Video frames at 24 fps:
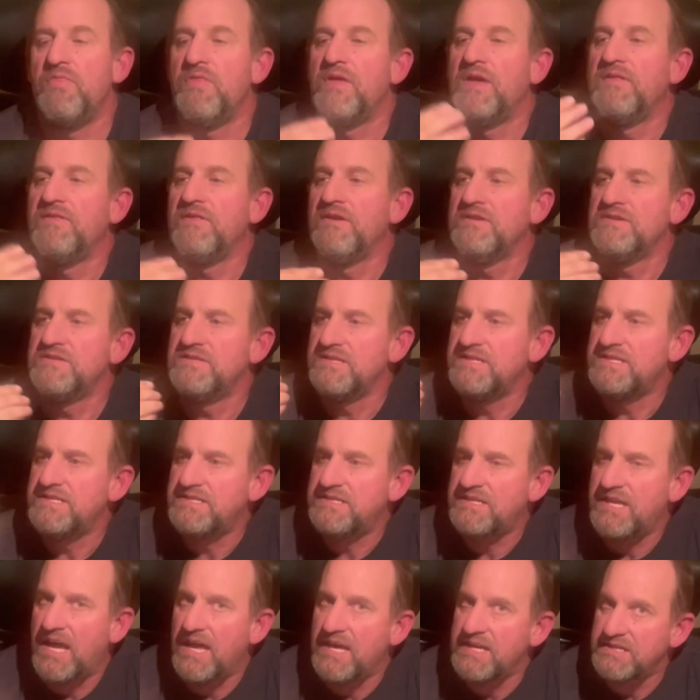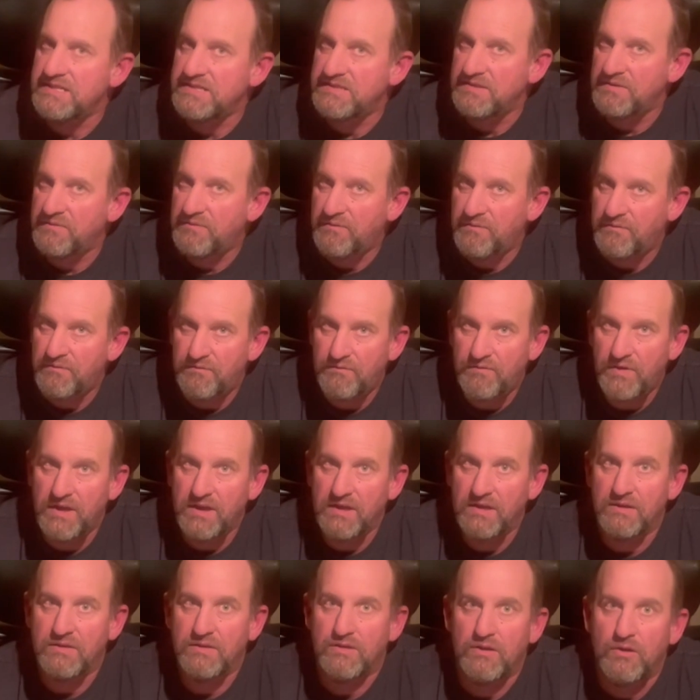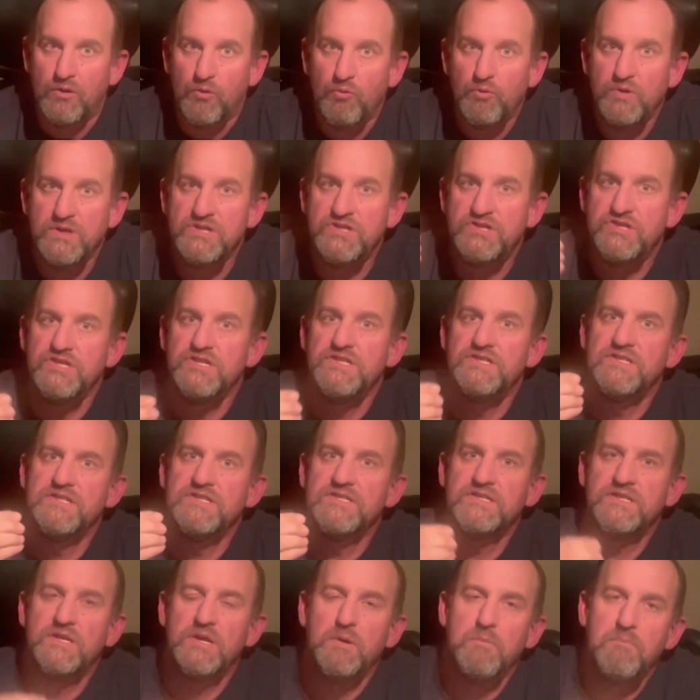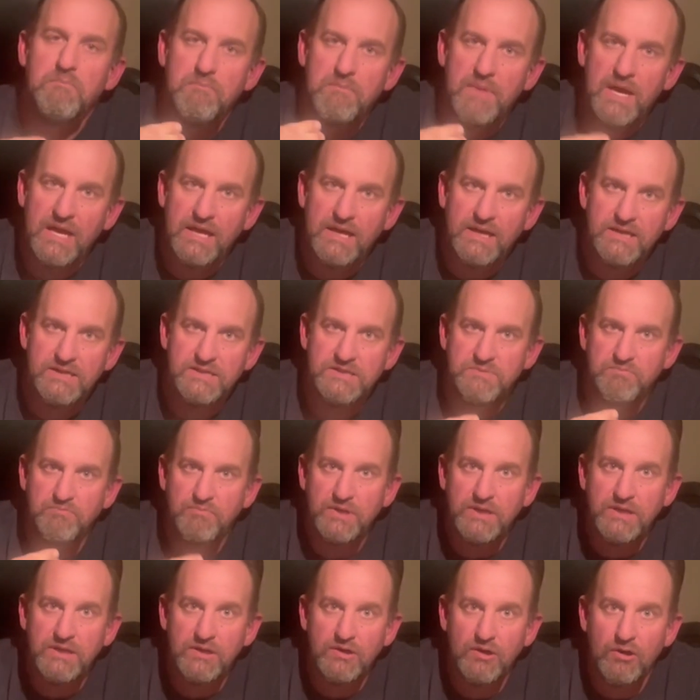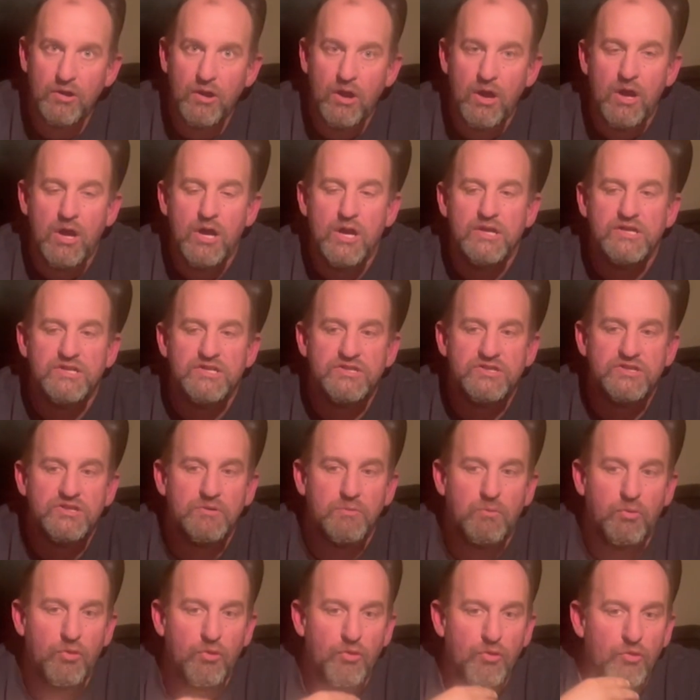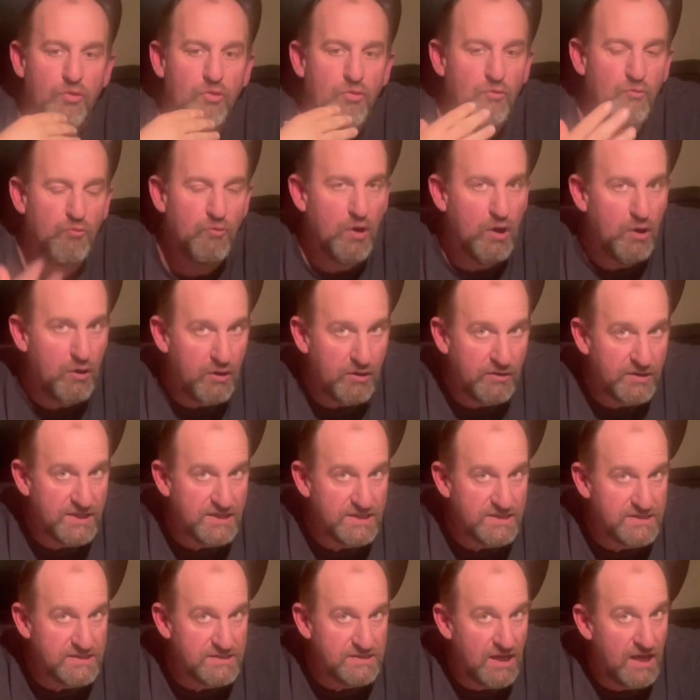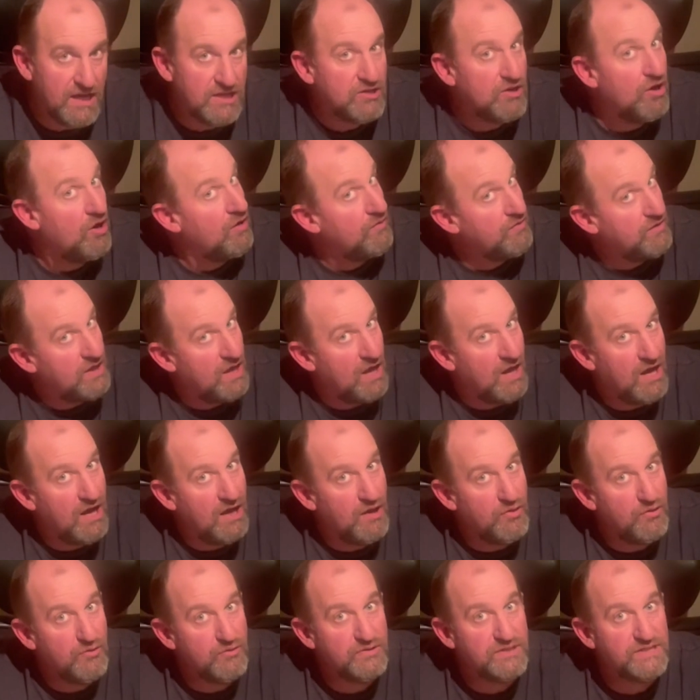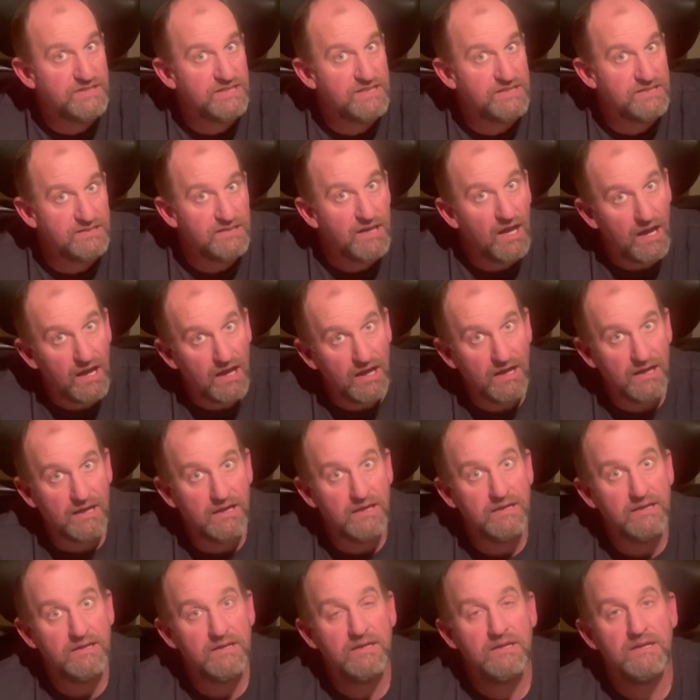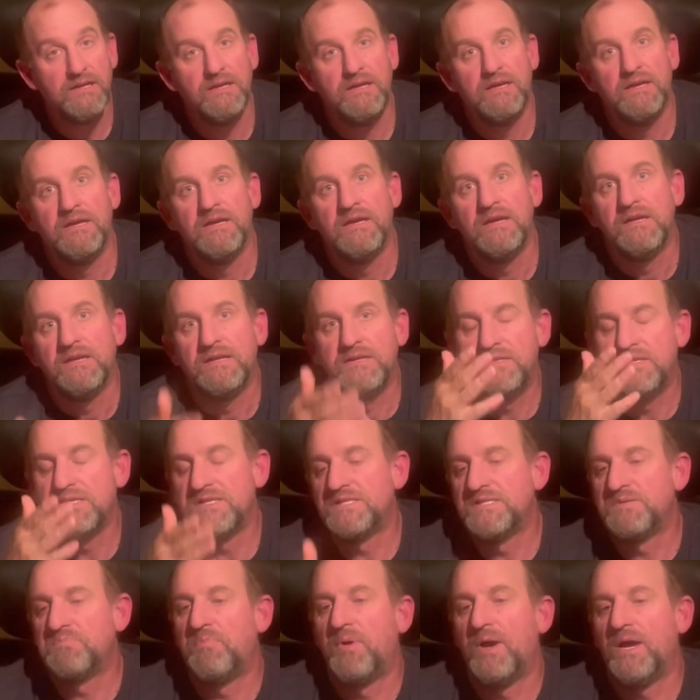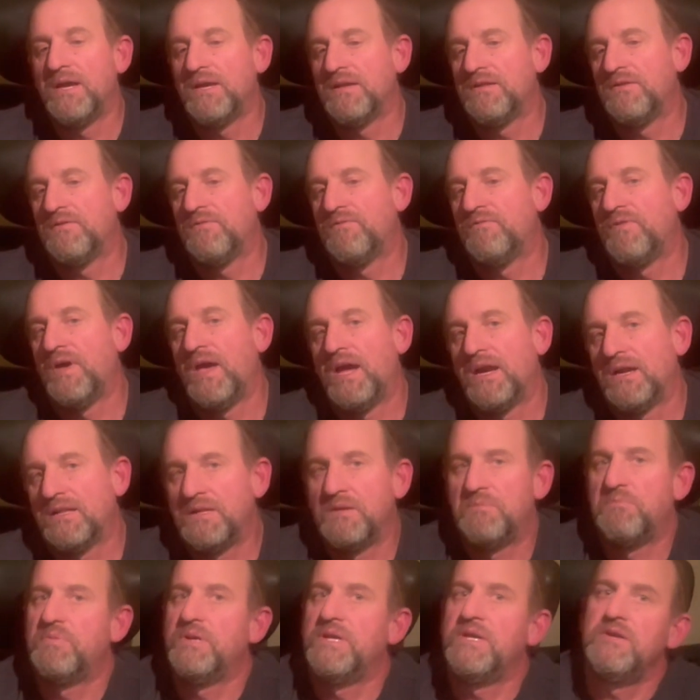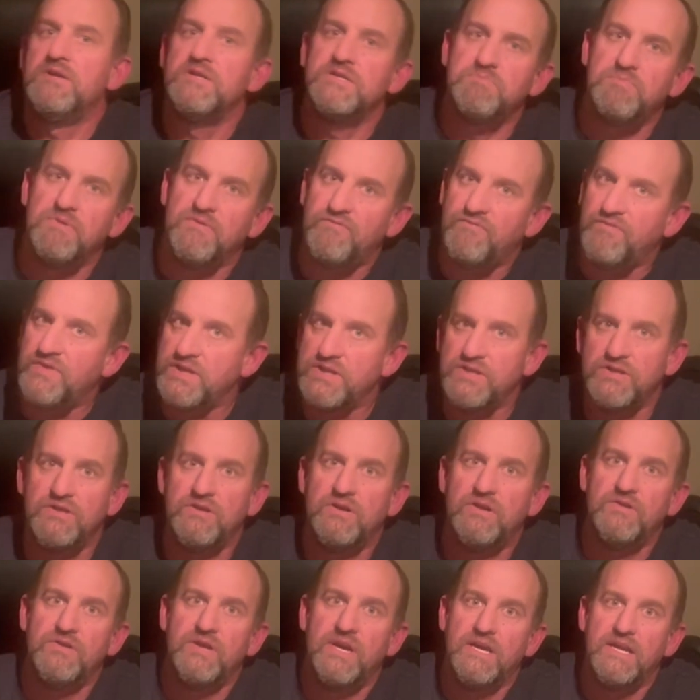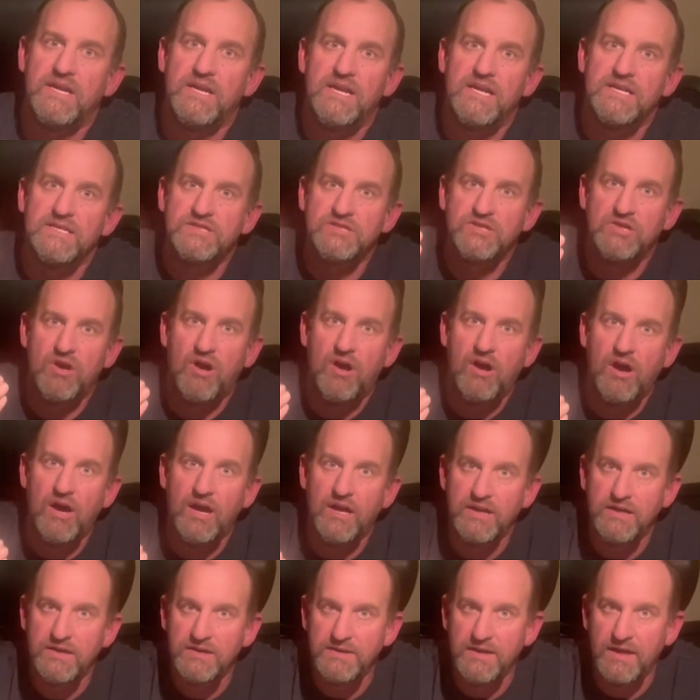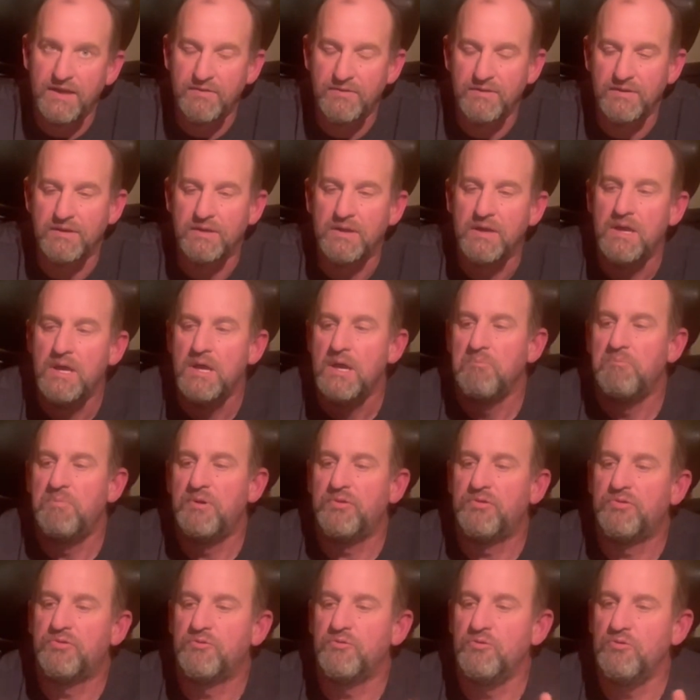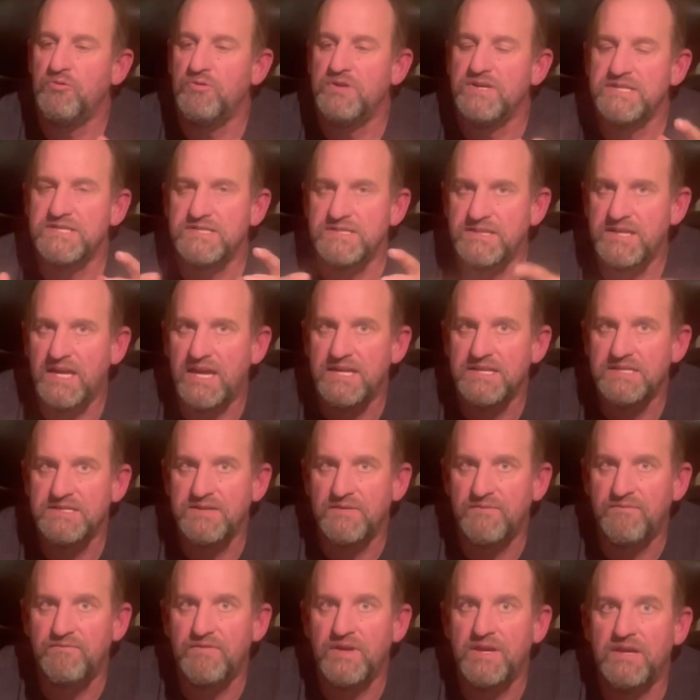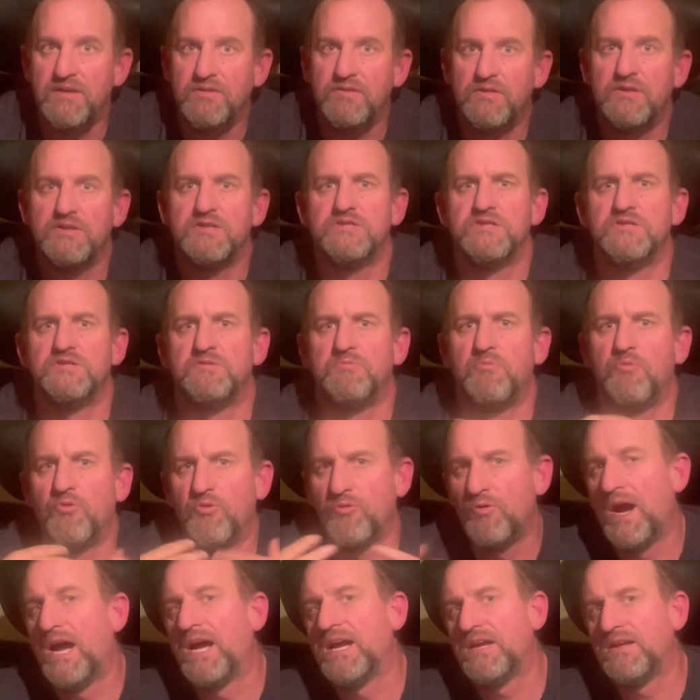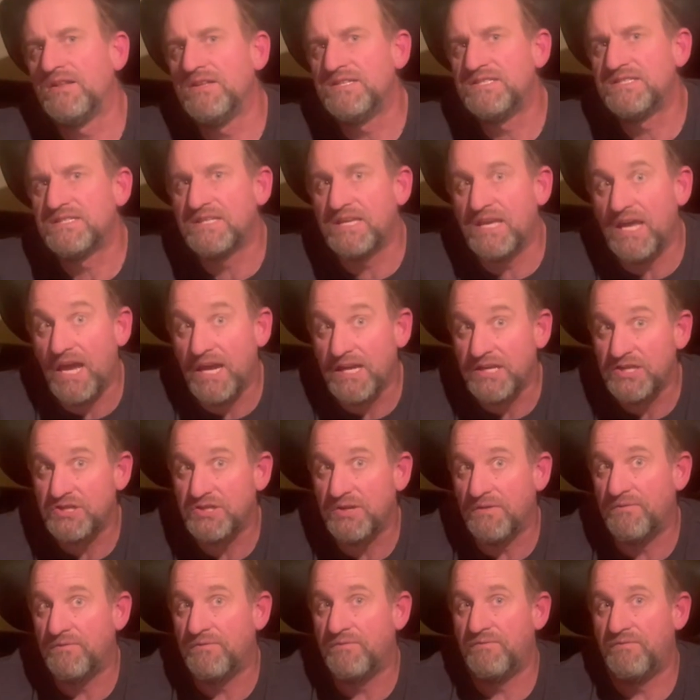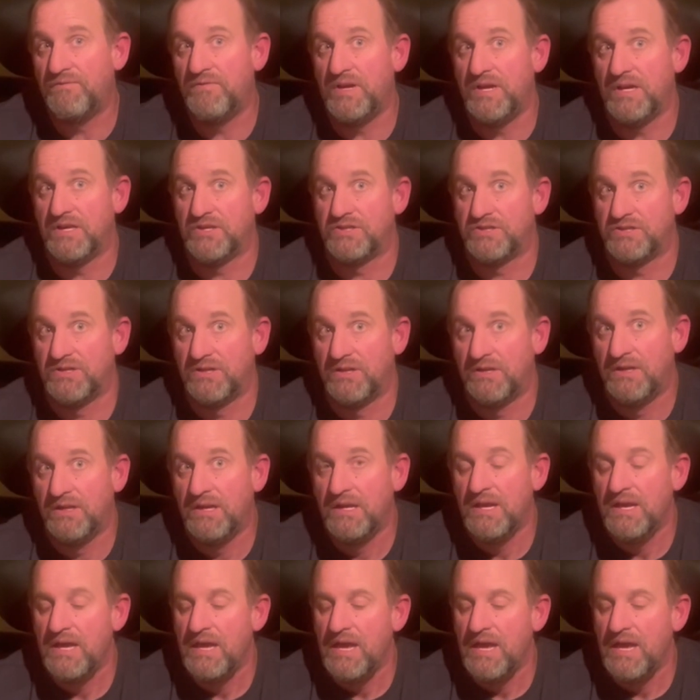And then there's a test of faith when Jesus commands Peter to throw out his net on the other side, despite the fact that Peter's been fishing all night and has caught nothing. But through this test of faith, there's this miraculous catch of fish.